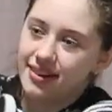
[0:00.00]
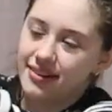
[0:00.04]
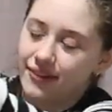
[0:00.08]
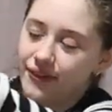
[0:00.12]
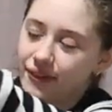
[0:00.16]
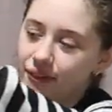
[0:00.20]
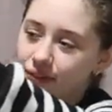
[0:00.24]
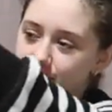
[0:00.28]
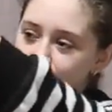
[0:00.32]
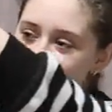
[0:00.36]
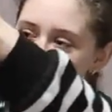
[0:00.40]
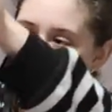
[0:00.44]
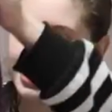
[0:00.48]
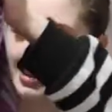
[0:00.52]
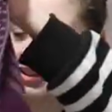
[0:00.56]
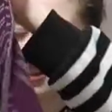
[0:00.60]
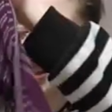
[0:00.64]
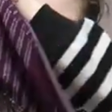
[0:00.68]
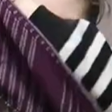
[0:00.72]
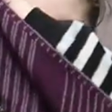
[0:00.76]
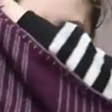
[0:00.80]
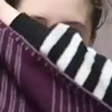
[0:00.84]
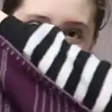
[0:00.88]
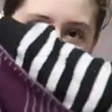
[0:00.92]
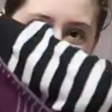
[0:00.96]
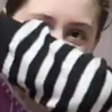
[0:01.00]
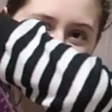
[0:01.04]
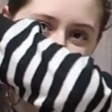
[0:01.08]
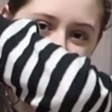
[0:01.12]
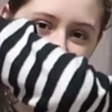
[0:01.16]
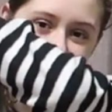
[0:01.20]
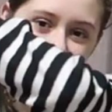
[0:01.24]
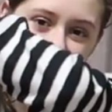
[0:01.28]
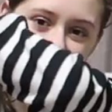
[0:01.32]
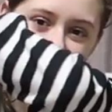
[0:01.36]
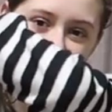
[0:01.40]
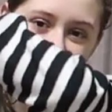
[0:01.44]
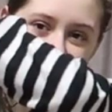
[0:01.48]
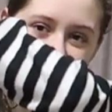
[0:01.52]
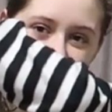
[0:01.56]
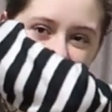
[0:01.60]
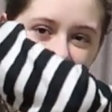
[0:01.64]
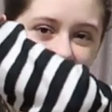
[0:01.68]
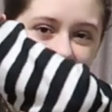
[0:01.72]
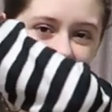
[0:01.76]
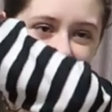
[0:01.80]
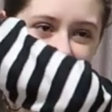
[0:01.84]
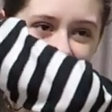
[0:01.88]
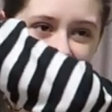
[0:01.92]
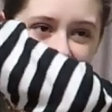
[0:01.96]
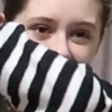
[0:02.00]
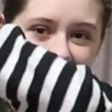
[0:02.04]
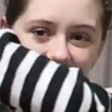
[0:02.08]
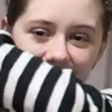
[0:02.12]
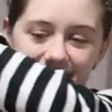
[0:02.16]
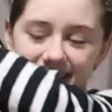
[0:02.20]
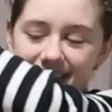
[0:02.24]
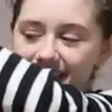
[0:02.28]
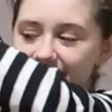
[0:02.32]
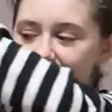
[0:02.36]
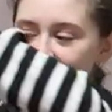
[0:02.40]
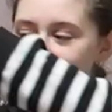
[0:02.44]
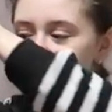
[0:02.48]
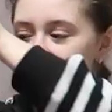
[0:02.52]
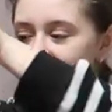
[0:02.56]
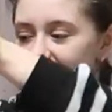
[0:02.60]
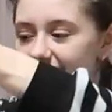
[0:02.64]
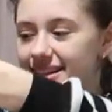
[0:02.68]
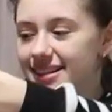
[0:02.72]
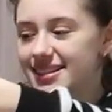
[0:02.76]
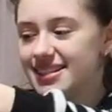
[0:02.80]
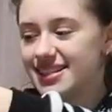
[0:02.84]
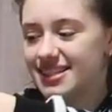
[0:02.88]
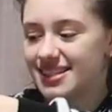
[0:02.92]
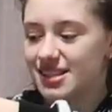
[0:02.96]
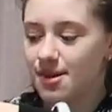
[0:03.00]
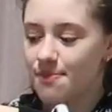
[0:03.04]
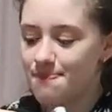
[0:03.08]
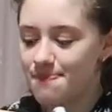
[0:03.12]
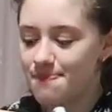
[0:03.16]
Oh, and this is what it looks like. And this is the